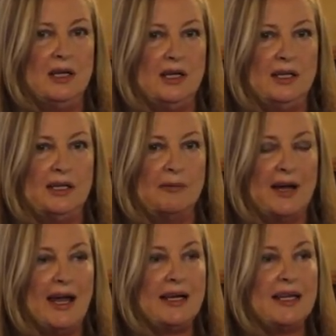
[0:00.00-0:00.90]
In
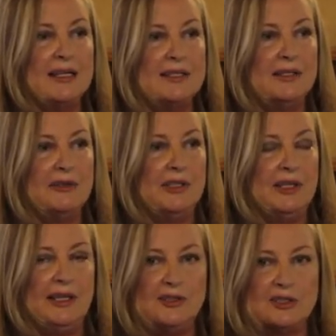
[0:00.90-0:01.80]
Iraq and Syria
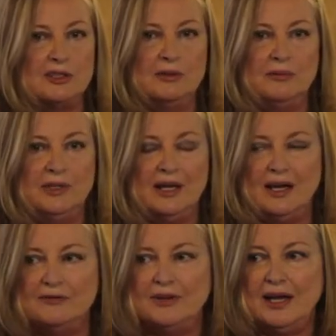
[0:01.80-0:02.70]
each, we
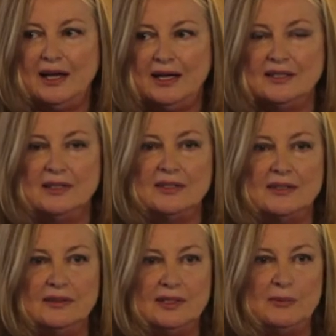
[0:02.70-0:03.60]
have had,
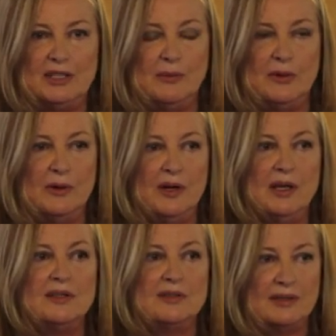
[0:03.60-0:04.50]
since September,
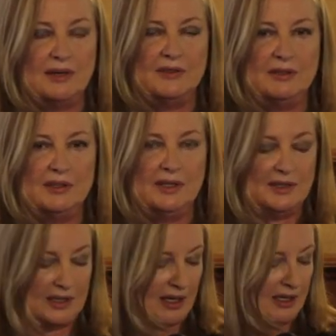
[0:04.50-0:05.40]
7 a
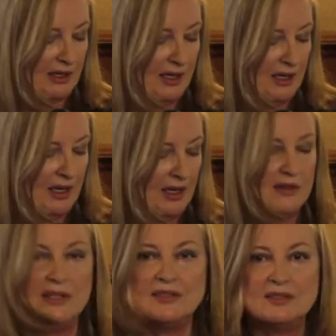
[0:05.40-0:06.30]
day.
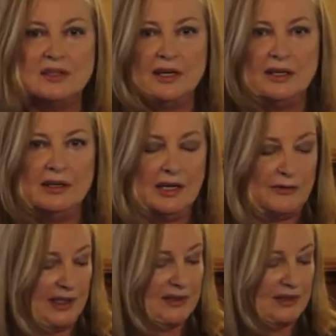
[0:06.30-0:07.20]
This is not
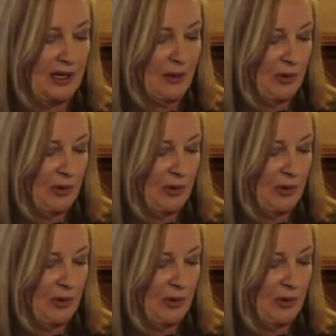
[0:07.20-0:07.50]
enough. It's not